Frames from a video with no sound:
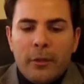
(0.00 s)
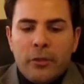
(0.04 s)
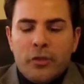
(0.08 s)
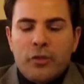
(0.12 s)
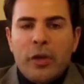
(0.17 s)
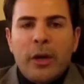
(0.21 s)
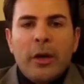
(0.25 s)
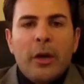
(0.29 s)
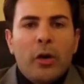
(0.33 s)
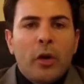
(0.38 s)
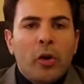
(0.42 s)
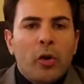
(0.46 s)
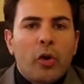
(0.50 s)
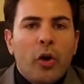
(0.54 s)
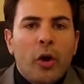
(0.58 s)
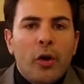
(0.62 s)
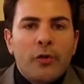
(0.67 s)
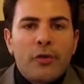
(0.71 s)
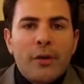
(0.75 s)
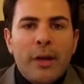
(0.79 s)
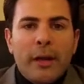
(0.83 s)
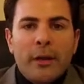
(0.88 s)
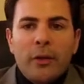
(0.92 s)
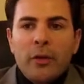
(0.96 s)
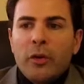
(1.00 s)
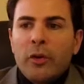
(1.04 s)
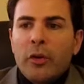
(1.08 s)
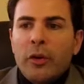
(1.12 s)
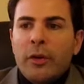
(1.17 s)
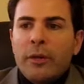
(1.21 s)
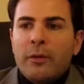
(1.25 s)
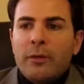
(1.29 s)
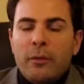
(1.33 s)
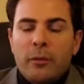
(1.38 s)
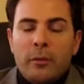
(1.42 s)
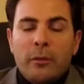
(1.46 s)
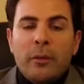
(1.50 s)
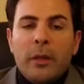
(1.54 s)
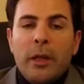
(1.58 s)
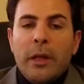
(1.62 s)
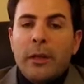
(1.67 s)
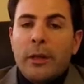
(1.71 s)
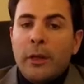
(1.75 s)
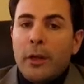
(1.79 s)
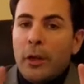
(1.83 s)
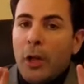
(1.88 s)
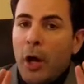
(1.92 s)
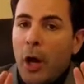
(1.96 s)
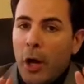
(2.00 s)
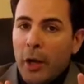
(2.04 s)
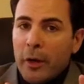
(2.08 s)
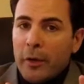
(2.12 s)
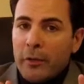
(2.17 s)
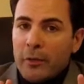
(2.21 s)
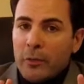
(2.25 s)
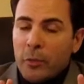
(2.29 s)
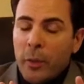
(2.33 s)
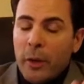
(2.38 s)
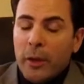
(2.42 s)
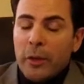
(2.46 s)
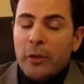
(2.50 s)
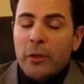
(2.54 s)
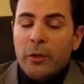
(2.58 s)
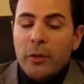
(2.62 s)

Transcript: General contractor, going to and an honest one.